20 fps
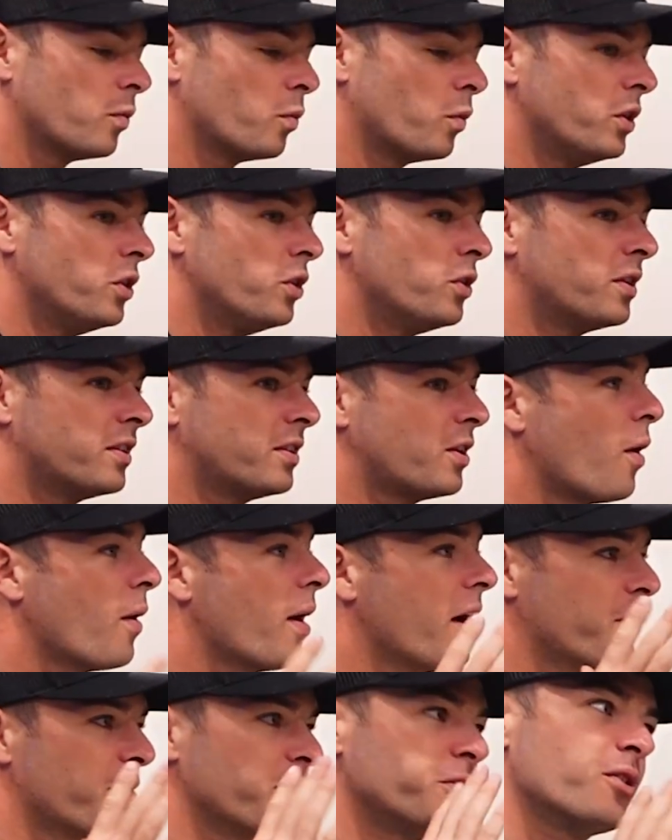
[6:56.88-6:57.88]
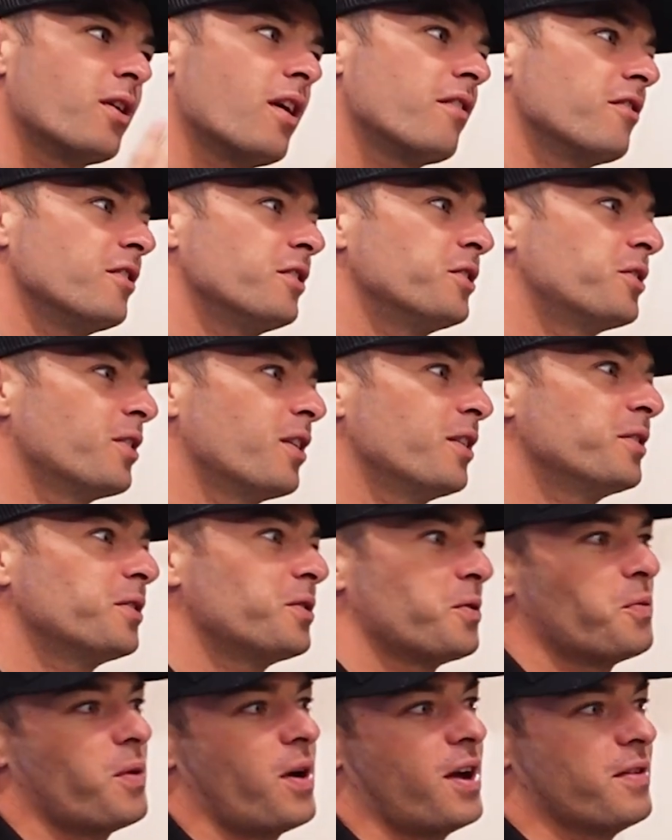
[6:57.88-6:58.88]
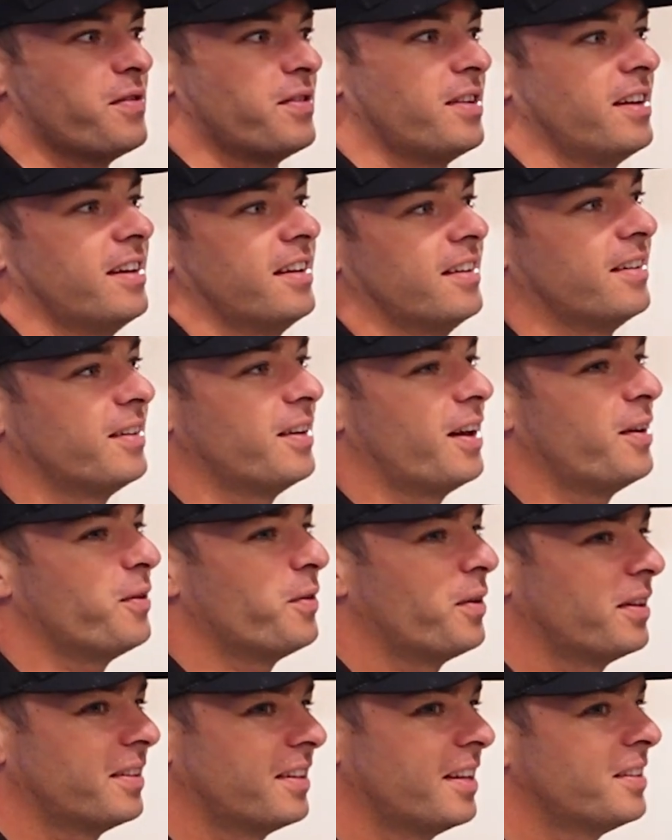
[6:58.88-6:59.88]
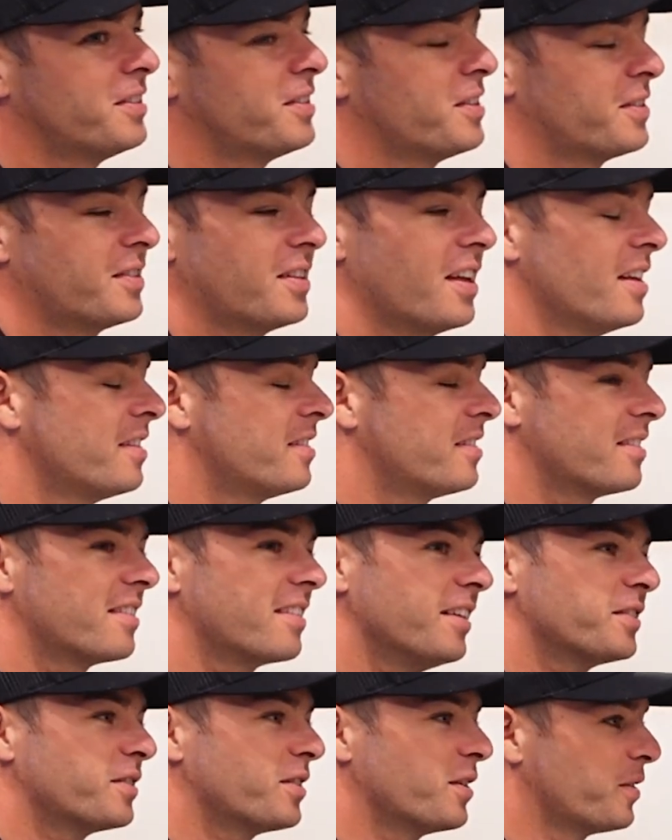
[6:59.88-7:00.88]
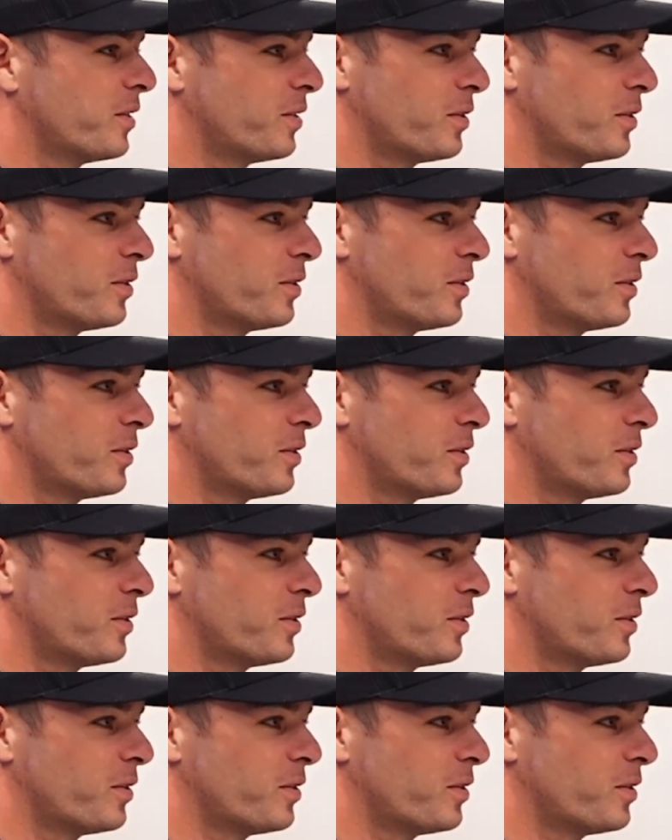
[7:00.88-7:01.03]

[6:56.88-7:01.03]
when you go out for driver intros, you're waving and all that, it's so